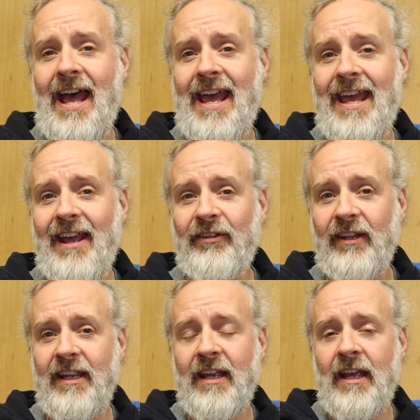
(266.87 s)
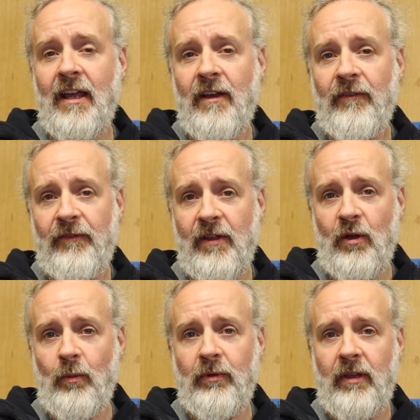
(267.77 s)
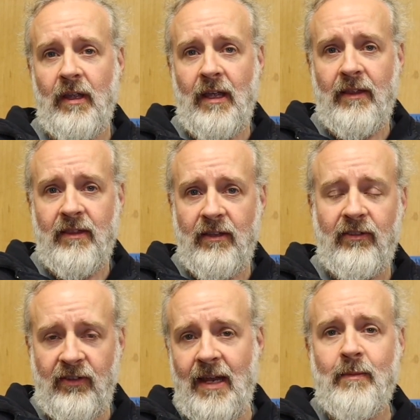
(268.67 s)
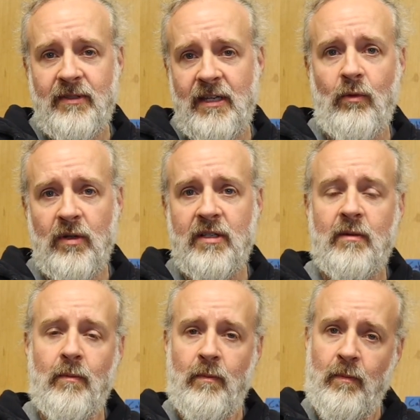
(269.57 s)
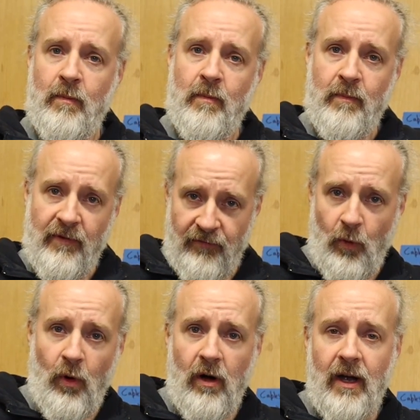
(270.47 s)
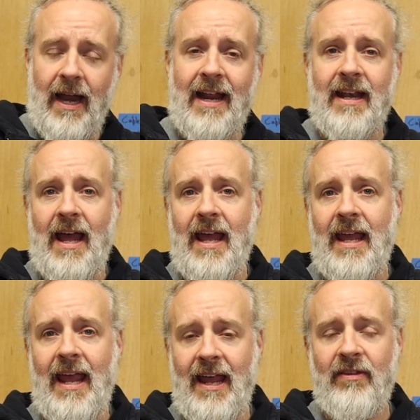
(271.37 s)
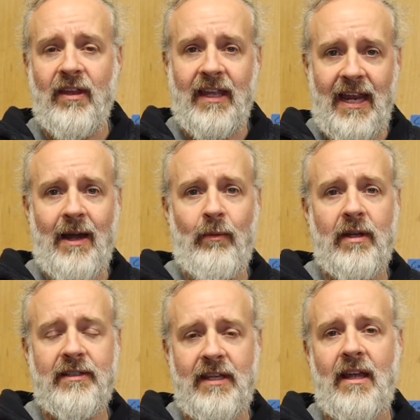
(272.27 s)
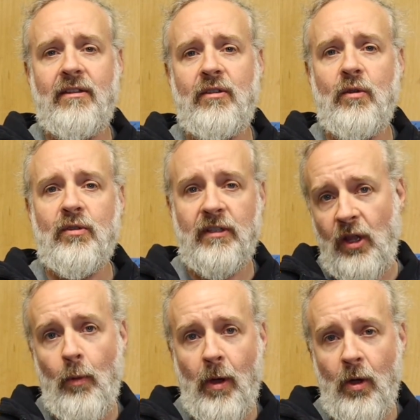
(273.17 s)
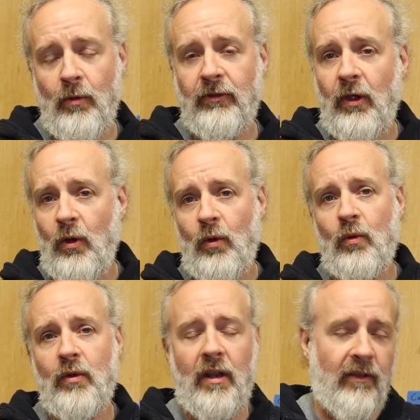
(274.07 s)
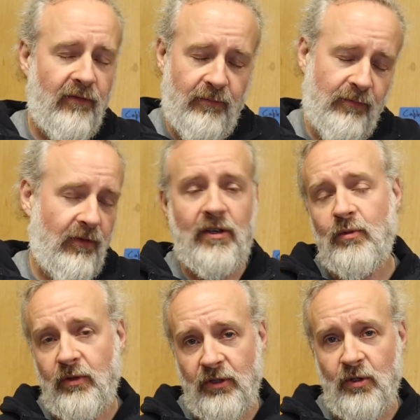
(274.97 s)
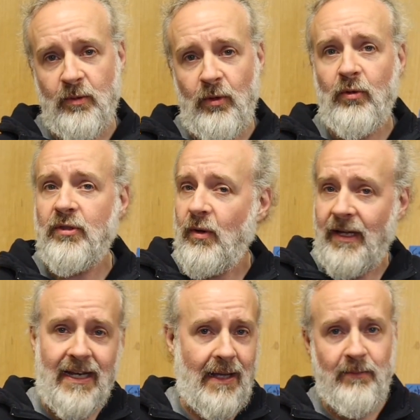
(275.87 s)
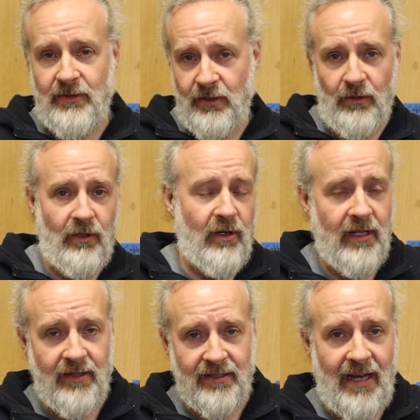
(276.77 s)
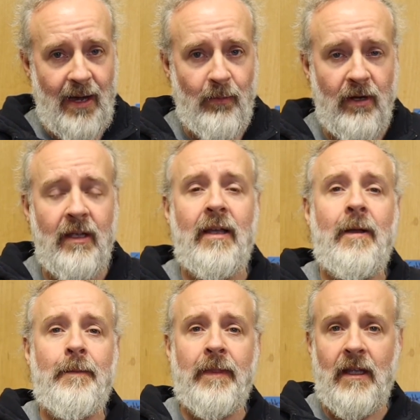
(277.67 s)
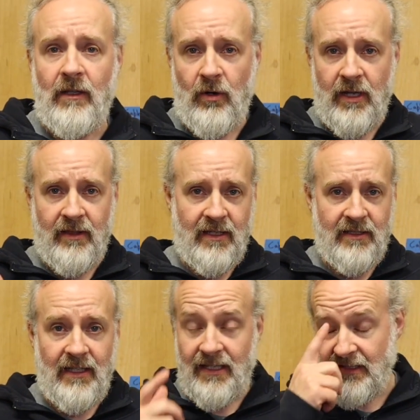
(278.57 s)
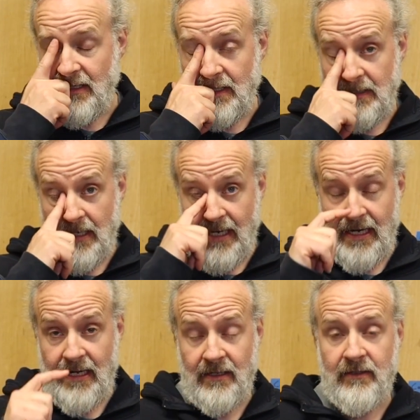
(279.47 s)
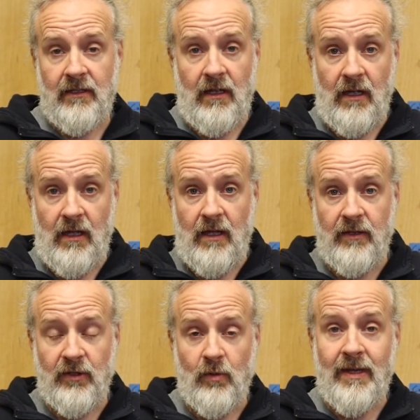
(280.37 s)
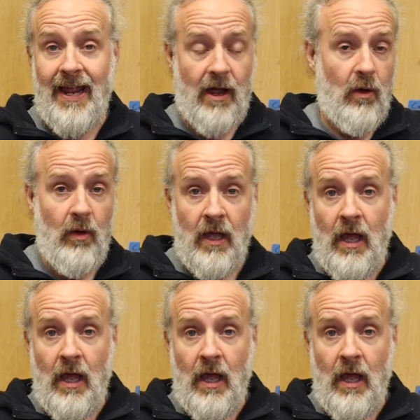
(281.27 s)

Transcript: I actually filmed this same sequence before, and I had the camera set to slow-mo, so none of the footage was usable. So again, I'm still learning this camera, learning these lenses, and so now